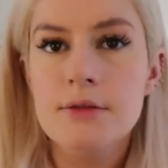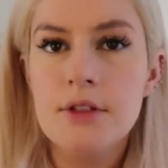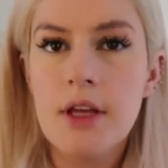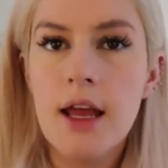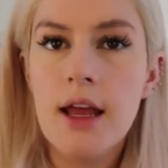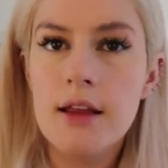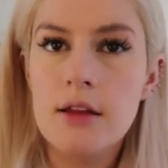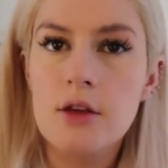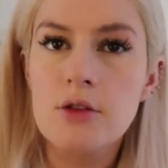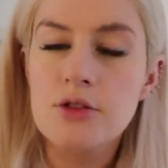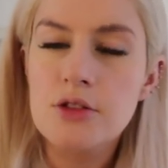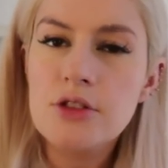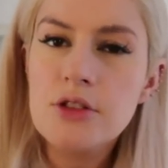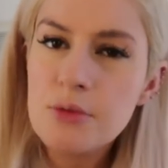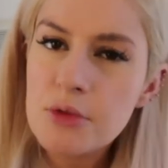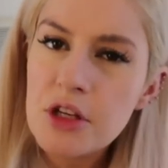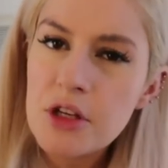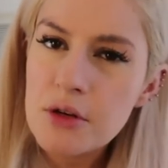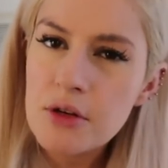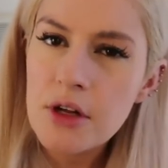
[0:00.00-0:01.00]
dang, those are
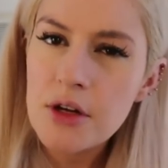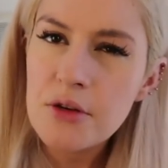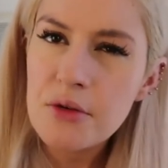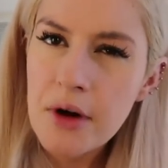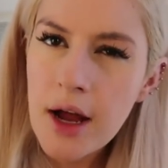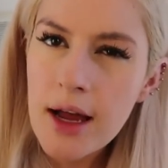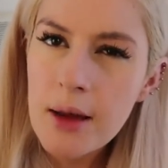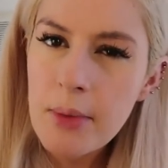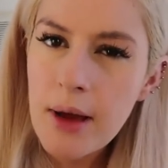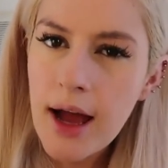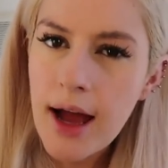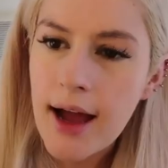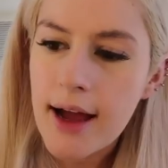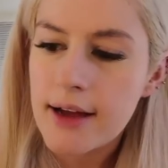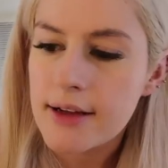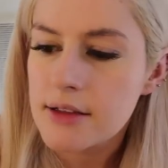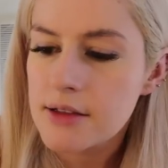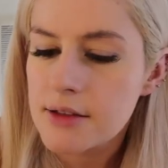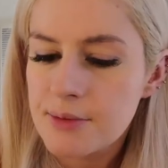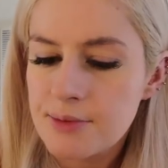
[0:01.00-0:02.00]
some cute under eye
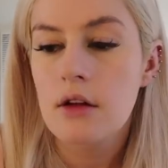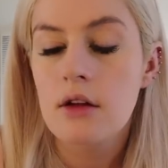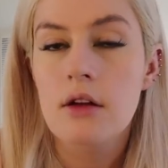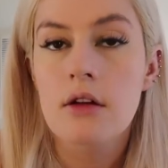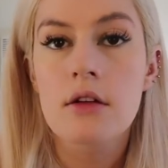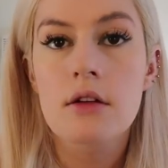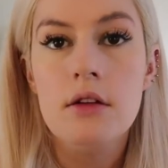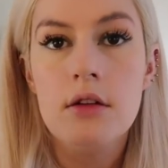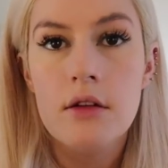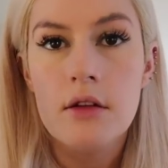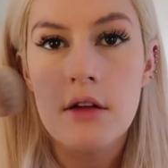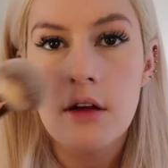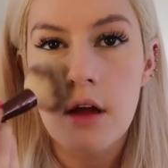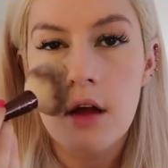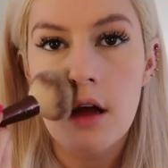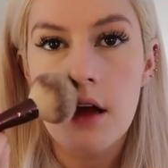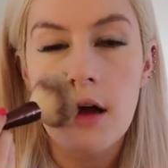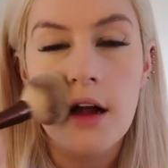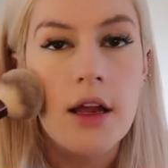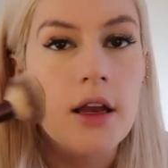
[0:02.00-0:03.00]
bags.
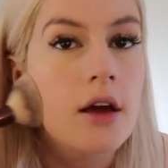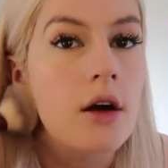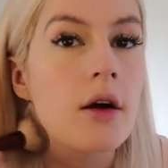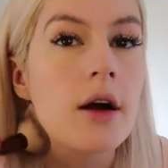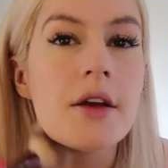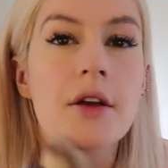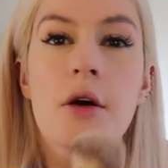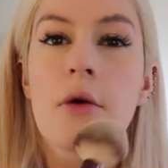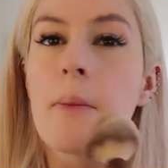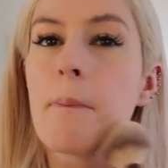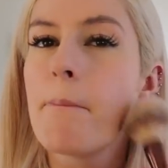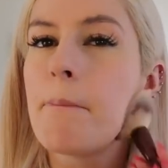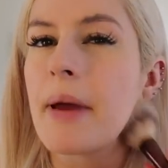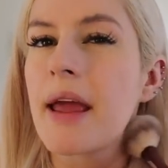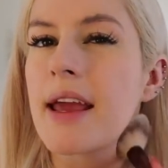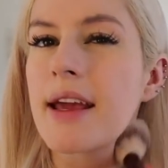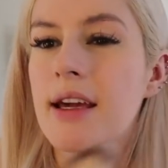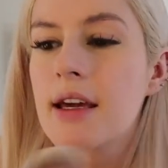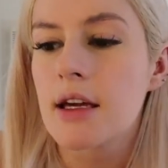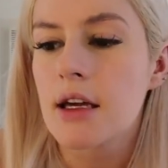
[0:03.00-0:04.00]
I know, I don't
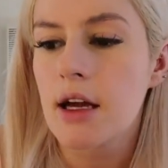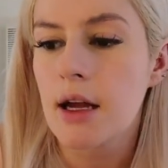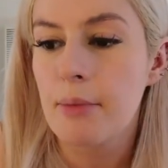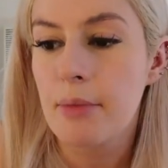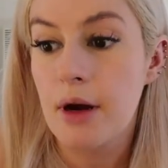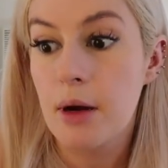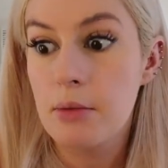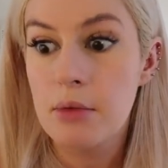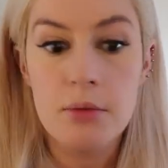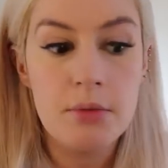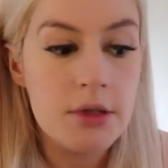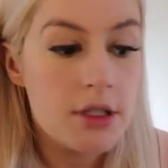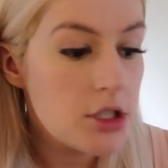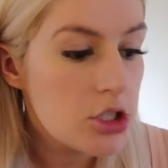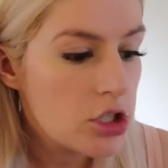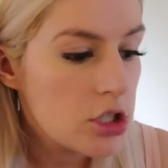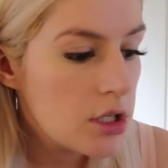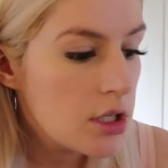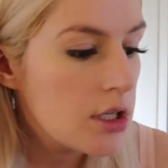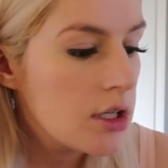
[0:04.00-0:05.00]
bake, I probably
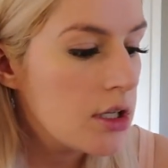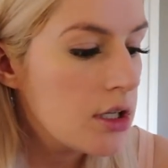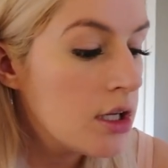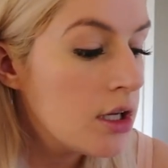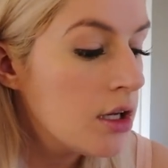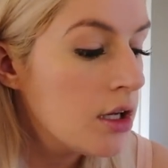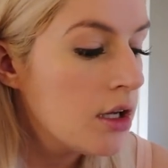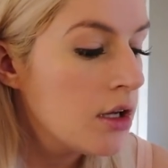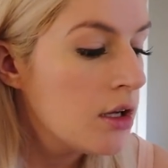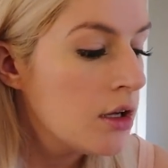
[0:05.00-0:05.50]
should.